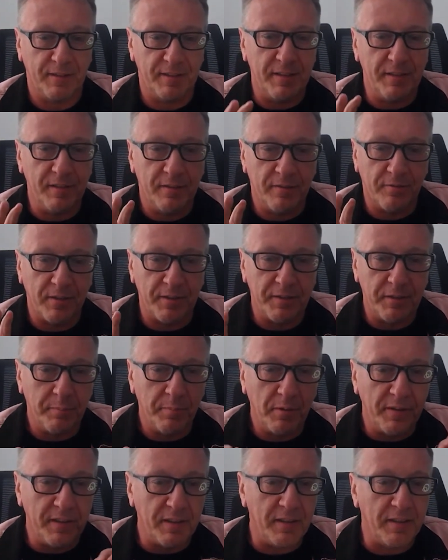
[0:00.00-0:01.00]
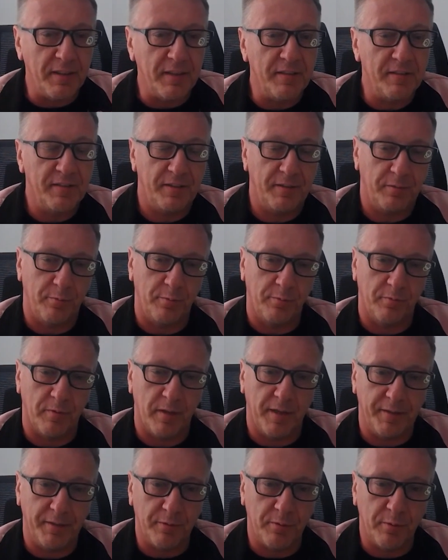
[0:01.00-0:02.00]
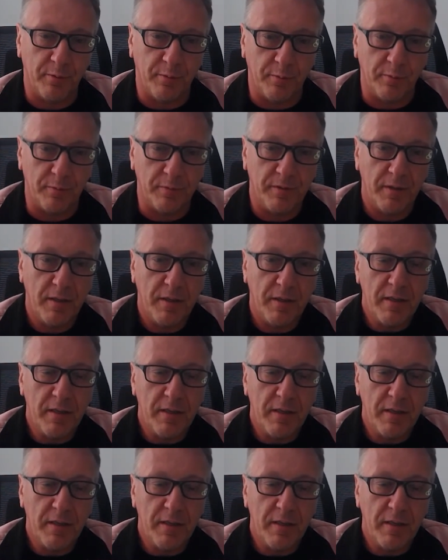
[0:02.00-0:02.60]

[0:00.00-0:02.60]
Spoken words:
incredibly easy to write code.